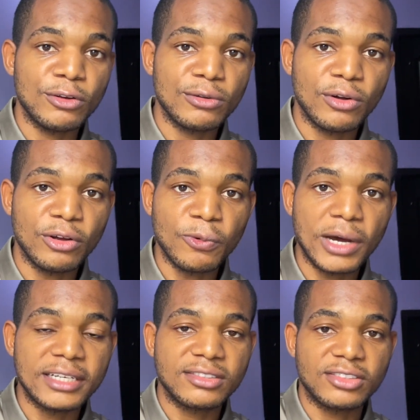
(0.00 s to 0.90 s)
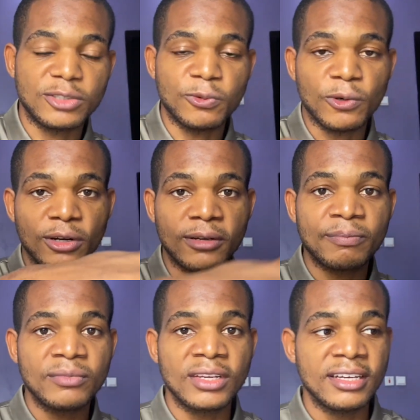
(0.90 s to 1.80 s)
on one straight wall.
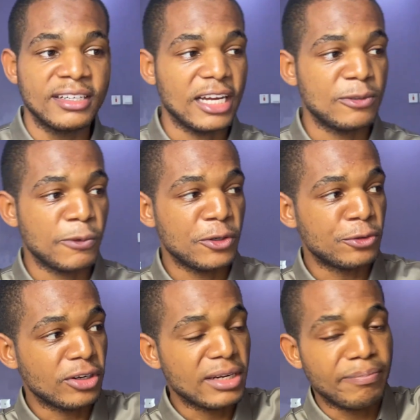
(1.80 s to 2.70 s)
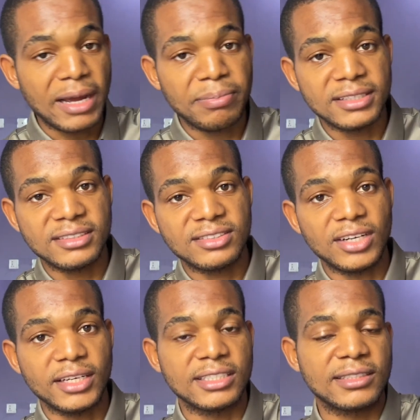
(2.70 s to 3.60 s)
That way you run the piping
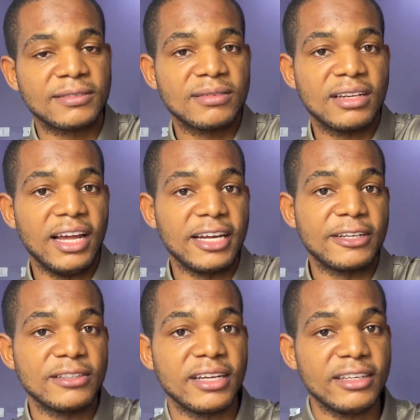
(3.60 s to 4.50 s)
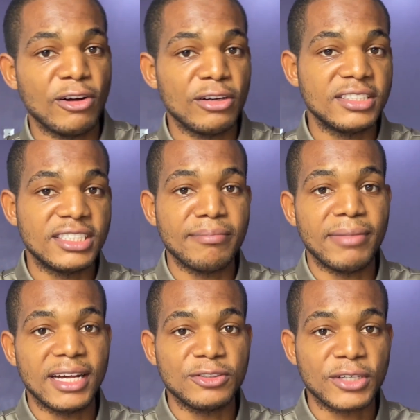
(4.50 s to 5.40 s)
straight, like all the
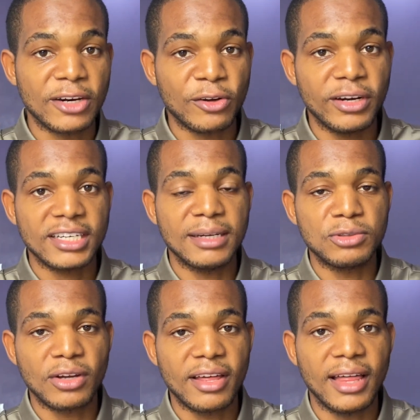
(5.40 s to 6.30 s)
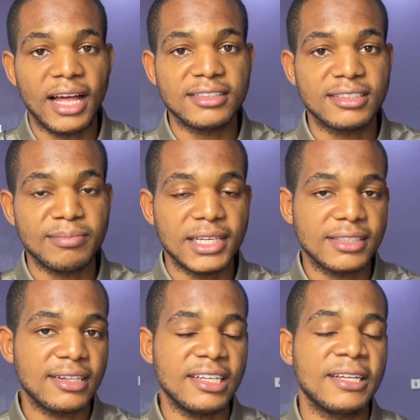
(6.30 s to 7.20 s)
chambers, you can connect them together
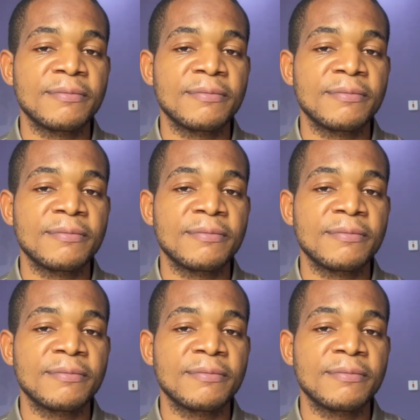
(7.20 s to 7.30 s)
seamlessly